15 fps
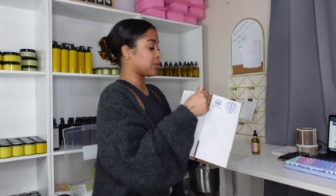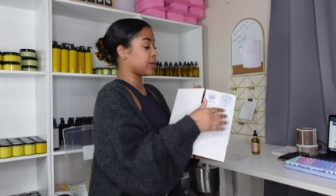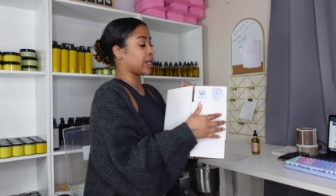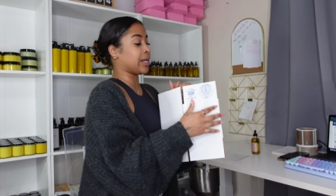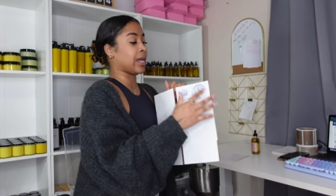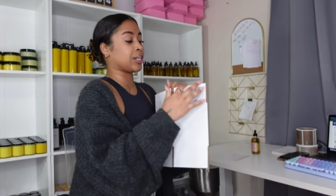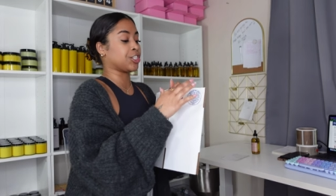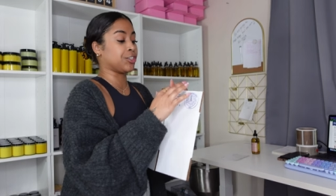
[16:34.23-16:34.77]
so it
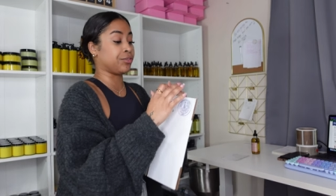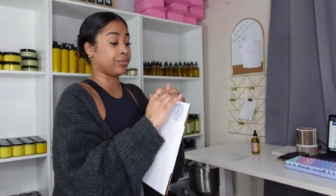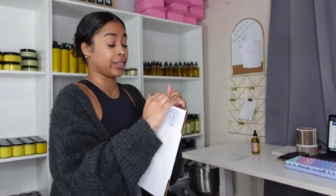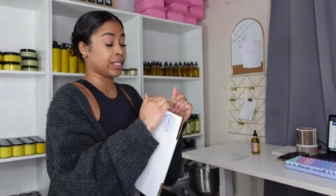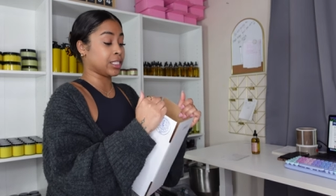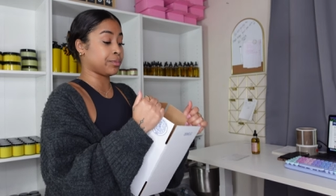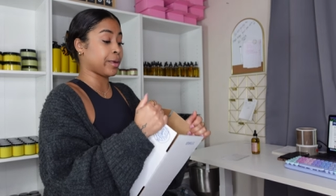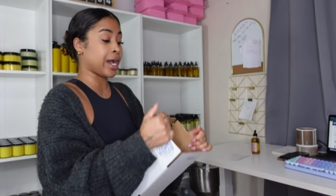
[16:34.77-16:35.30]
can actually fit
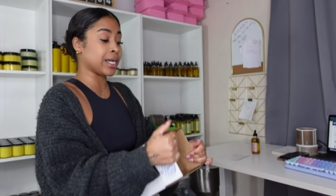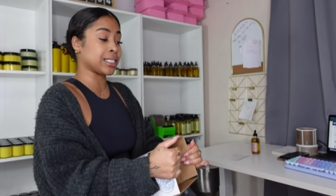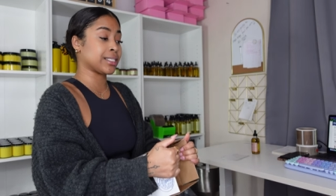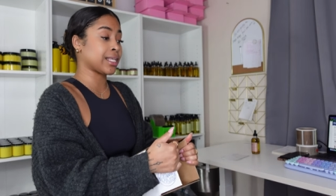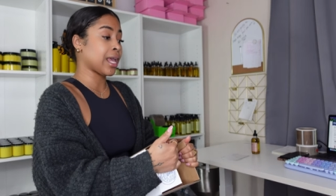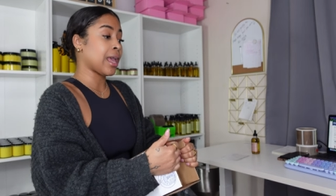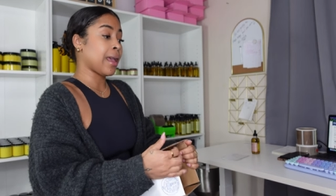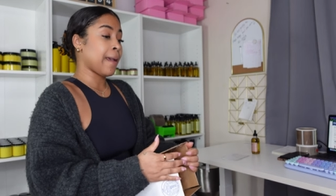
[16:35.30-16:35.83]
these
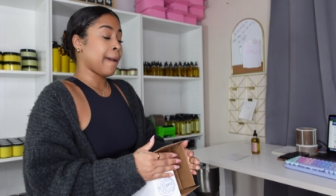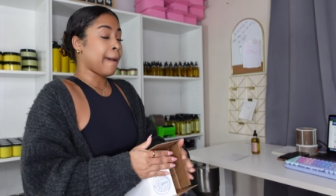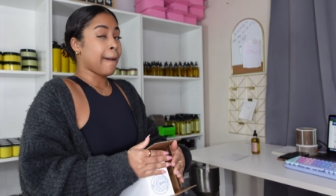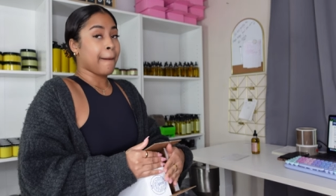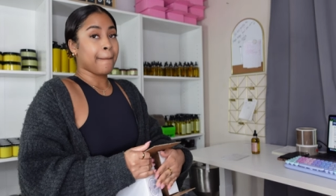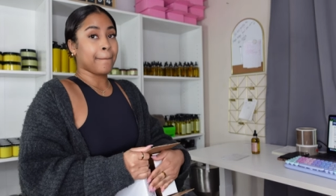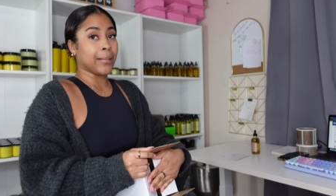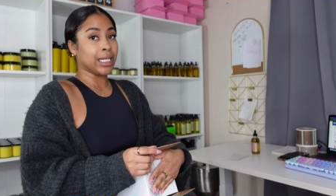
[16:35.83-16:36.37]
boxes.
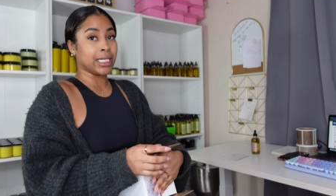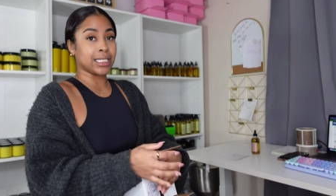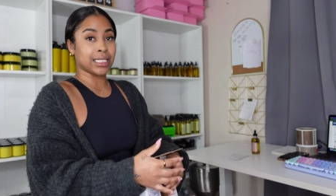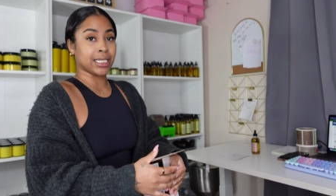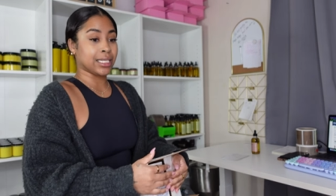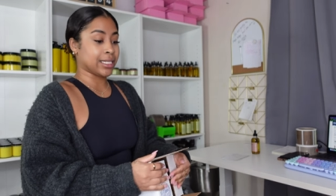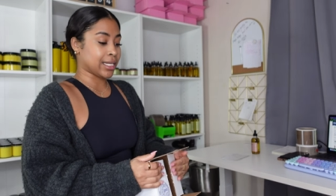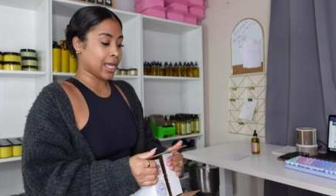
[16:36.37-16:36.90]
But
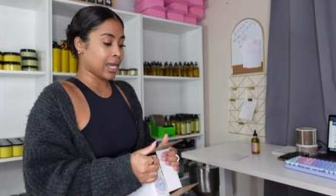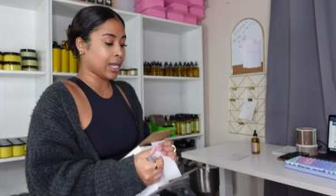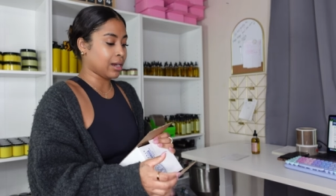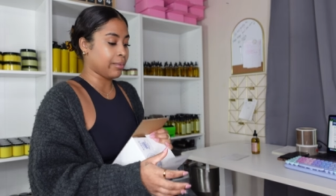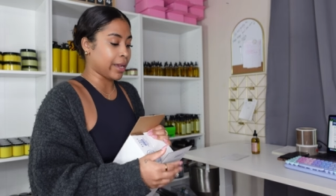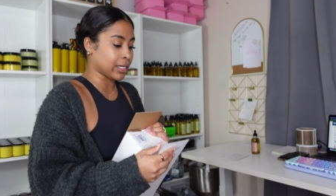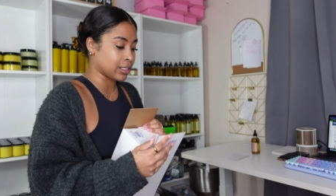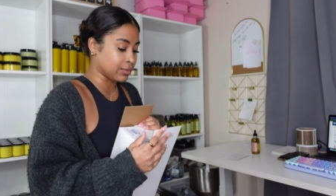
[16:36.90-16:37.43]
listen, I gotta
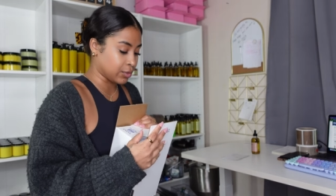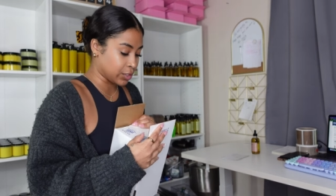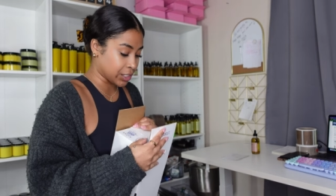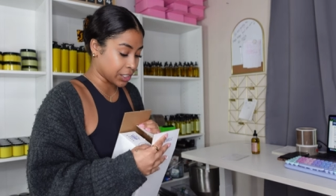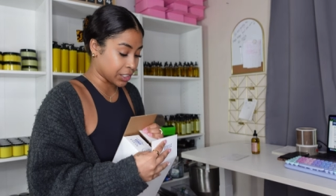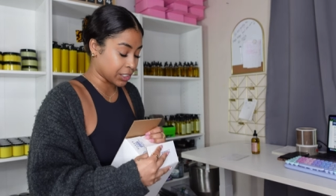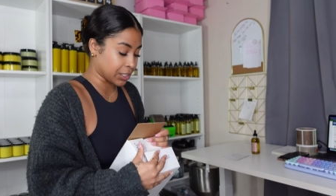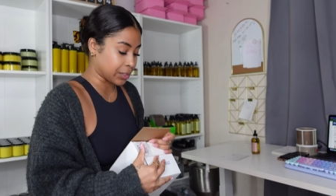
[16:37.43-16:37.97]
pack some
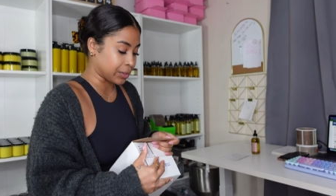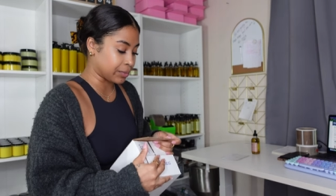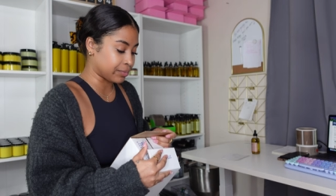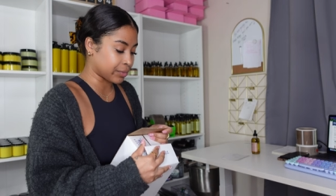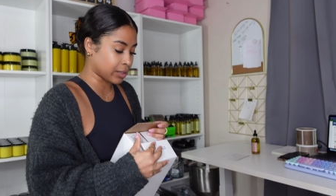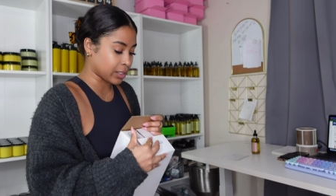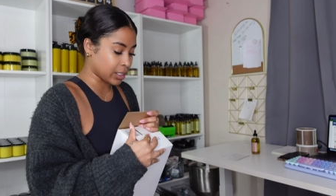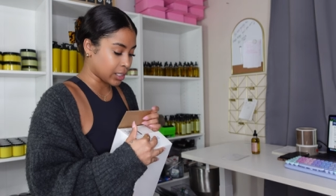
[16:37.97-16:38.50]
orders, so
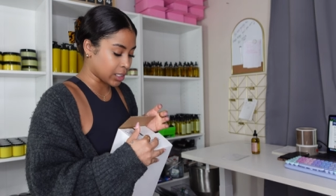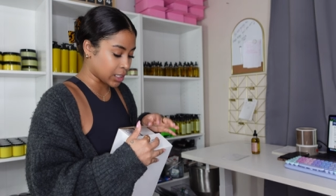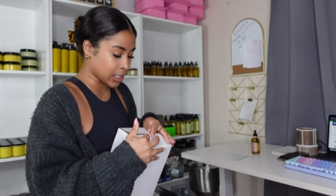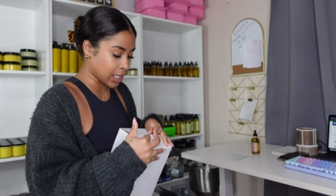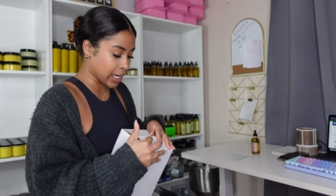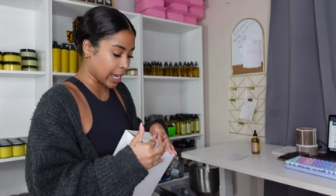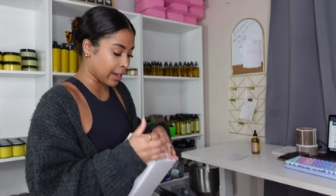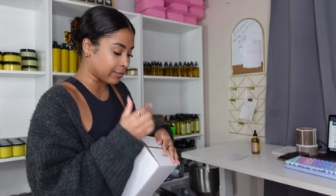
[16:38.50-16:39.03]
it's
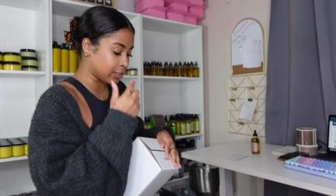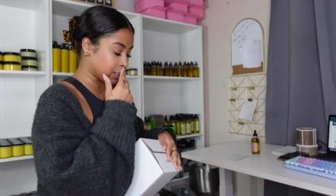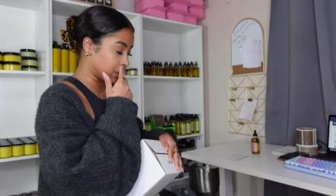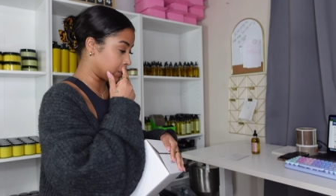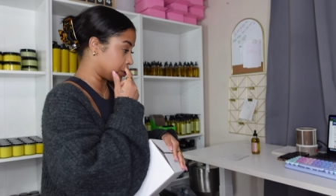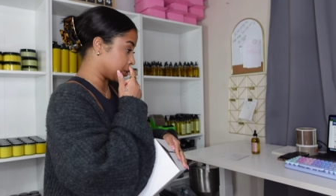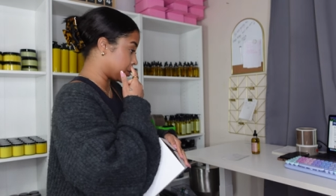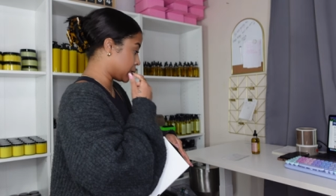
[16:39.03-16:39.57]
gonna have to
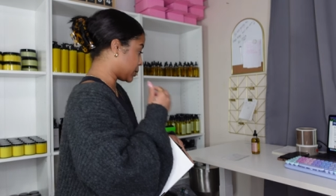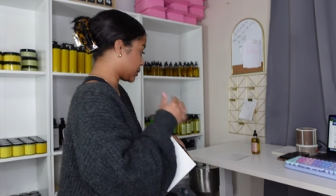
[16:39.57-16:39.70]
do,